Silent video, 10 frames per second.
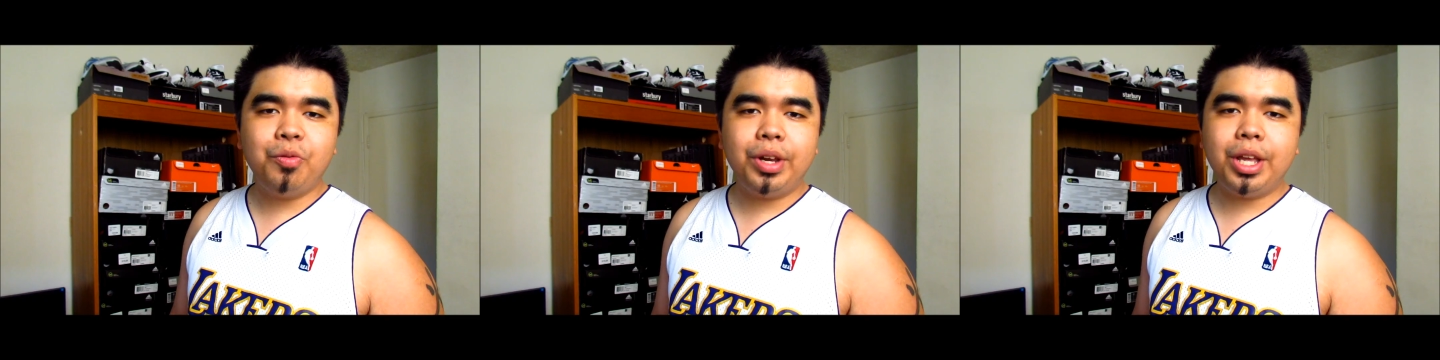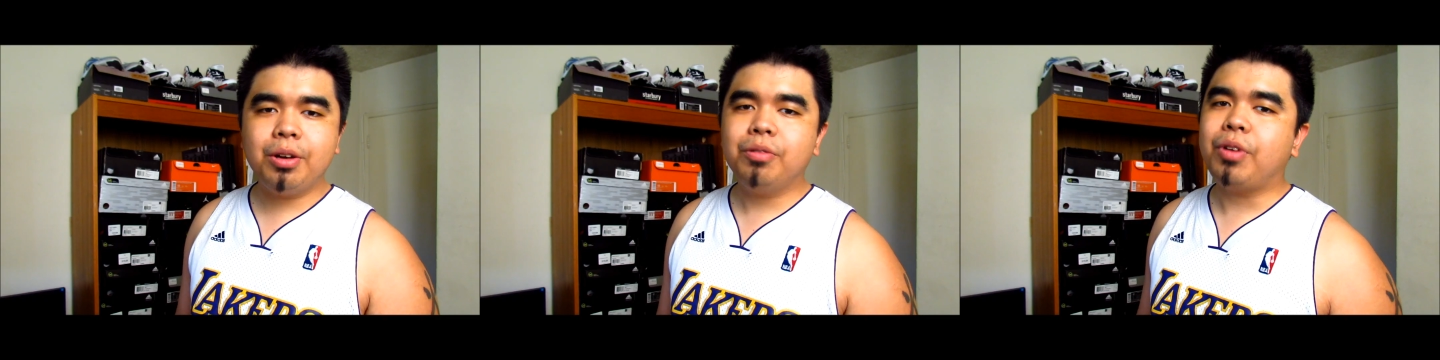
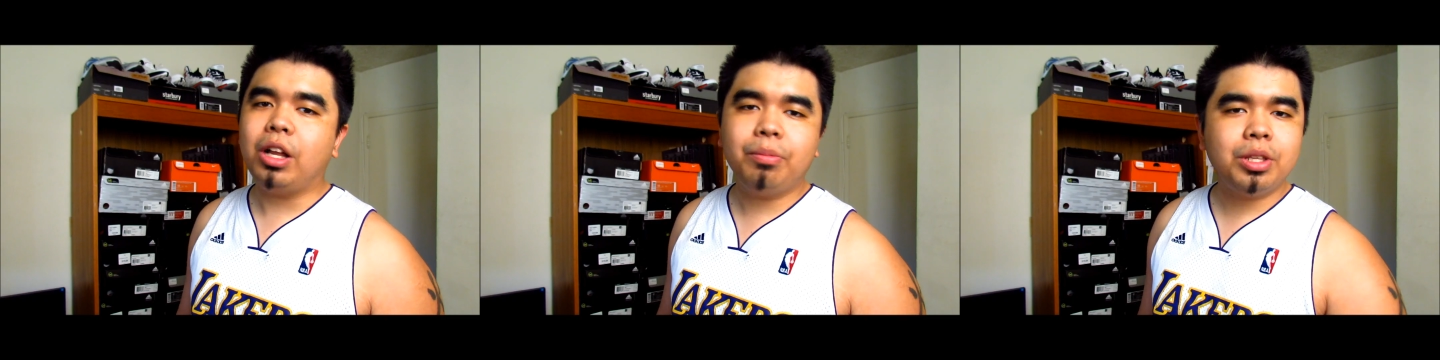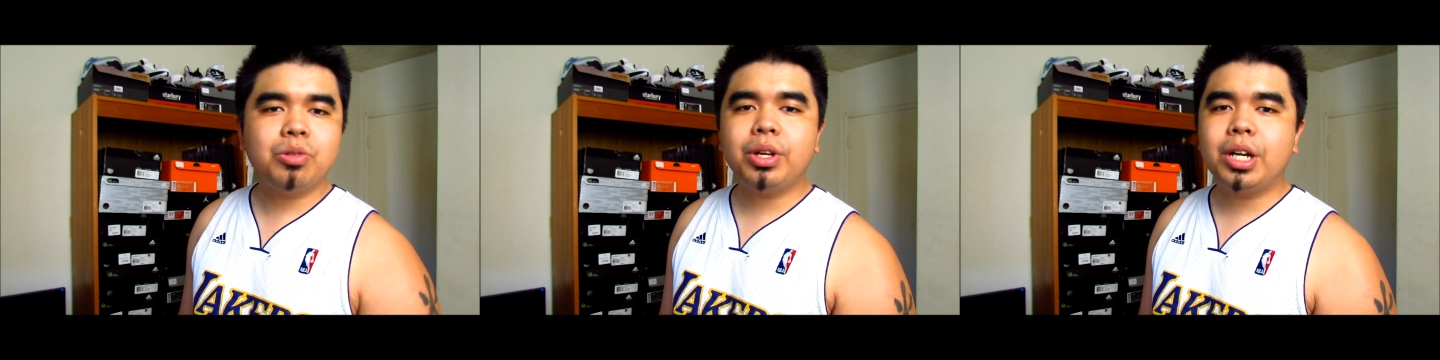video. Follow me
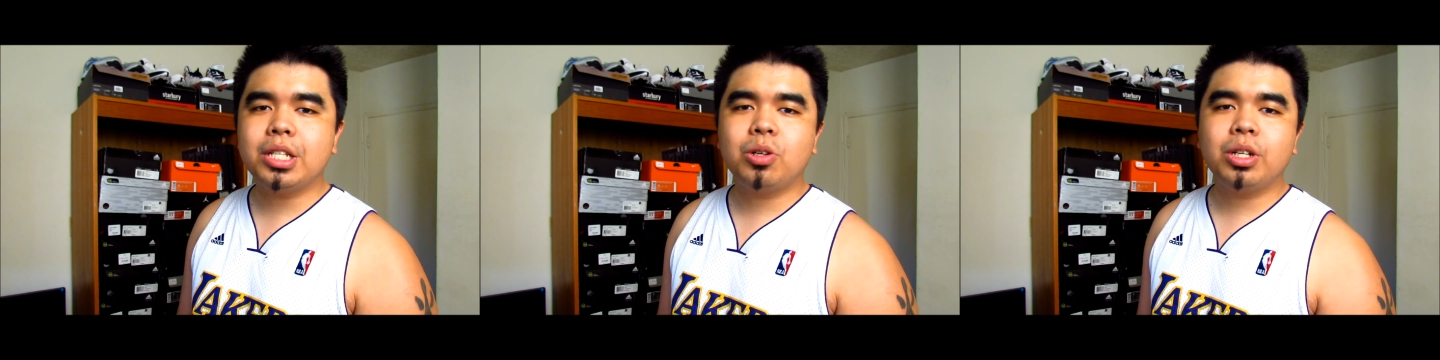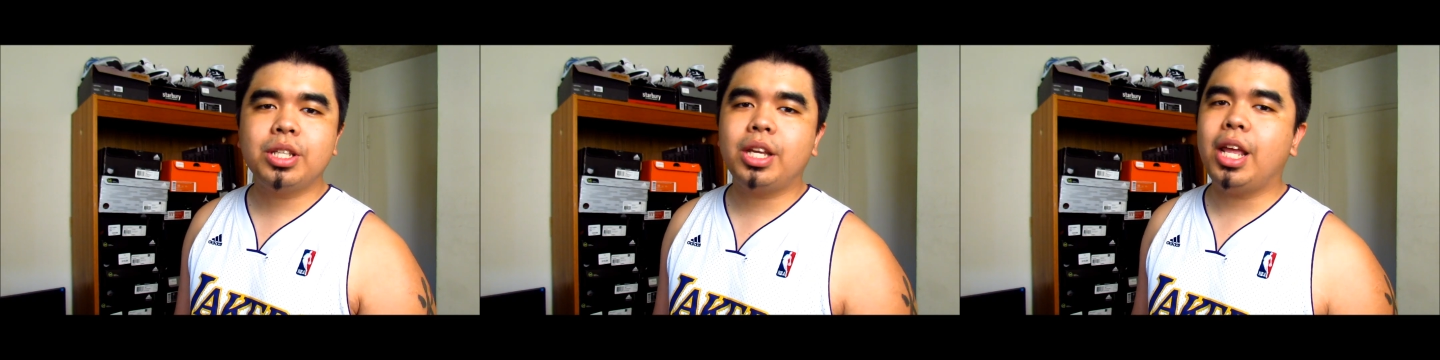on Twitter at
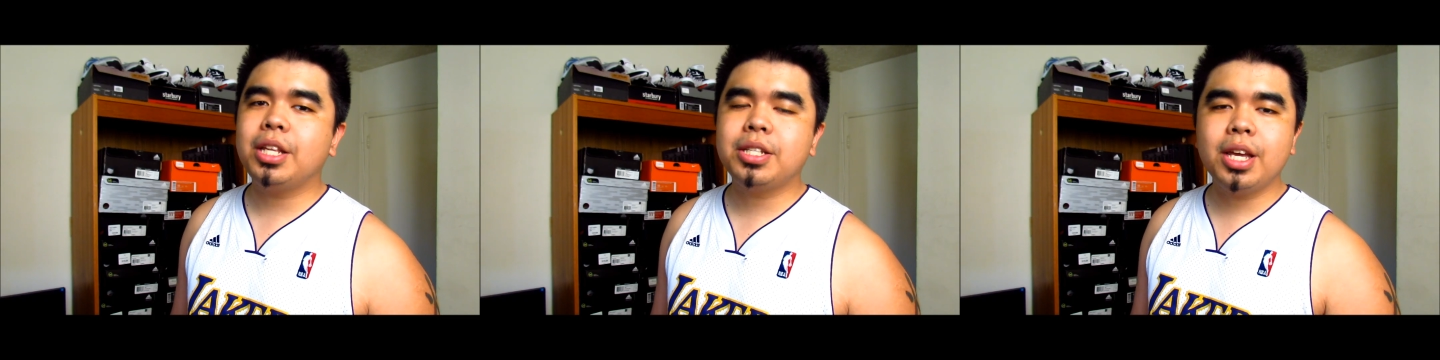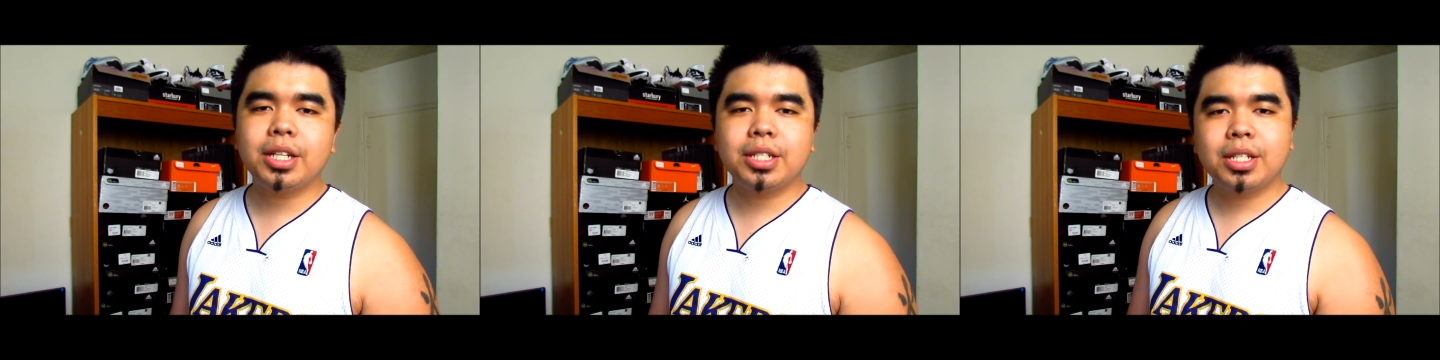Jordan
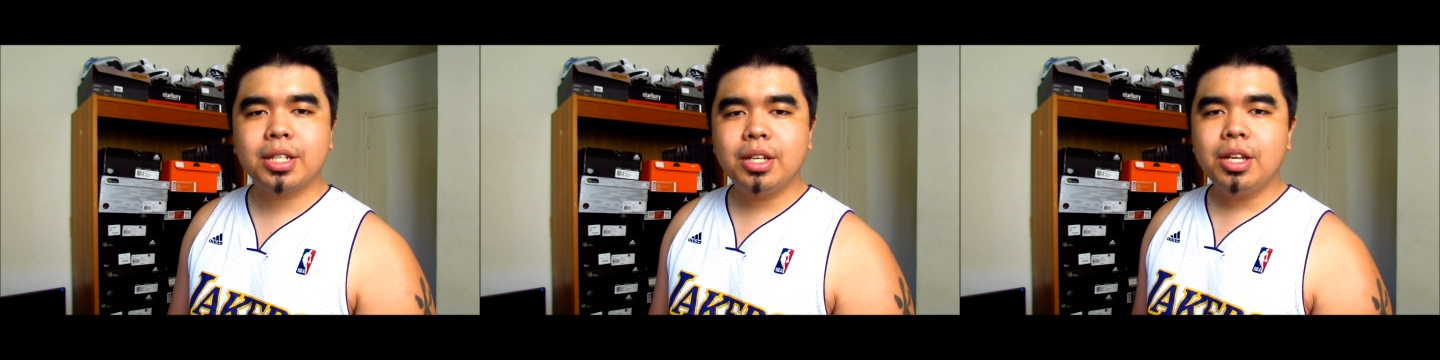1086,